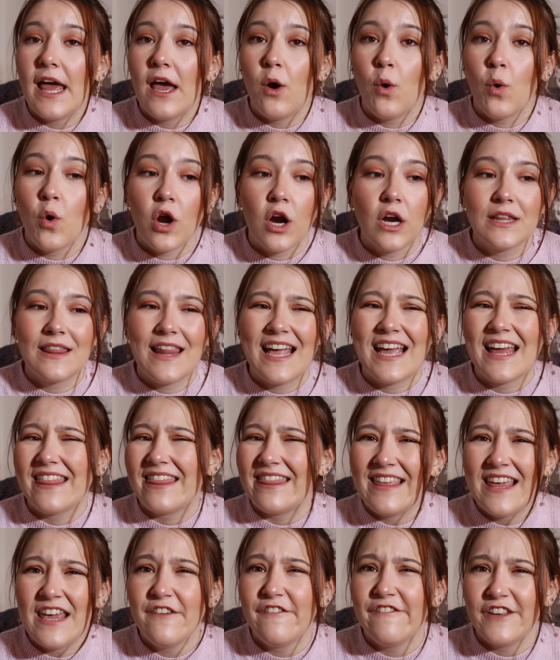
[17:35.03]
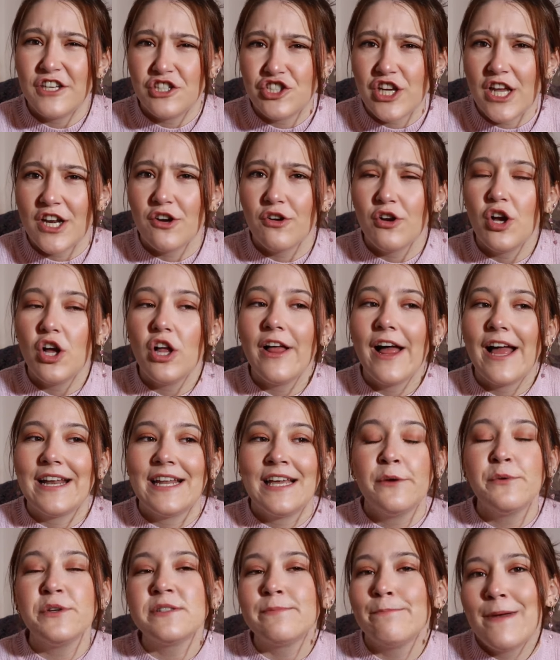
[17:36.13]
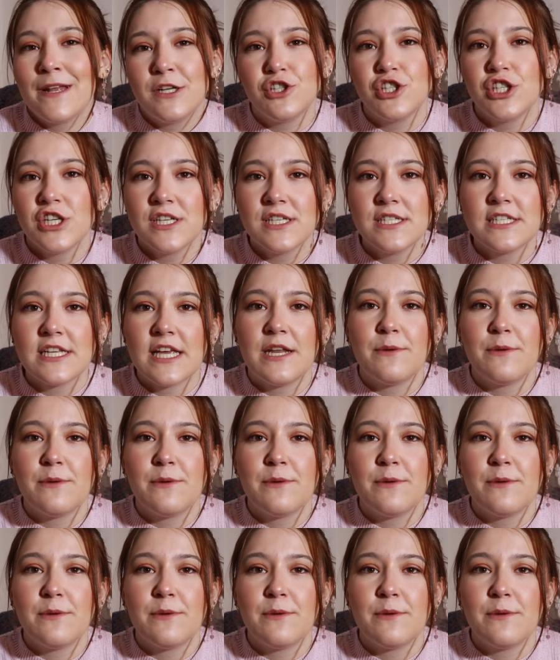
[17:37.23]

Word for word: or like a thief in general, and he was mentioned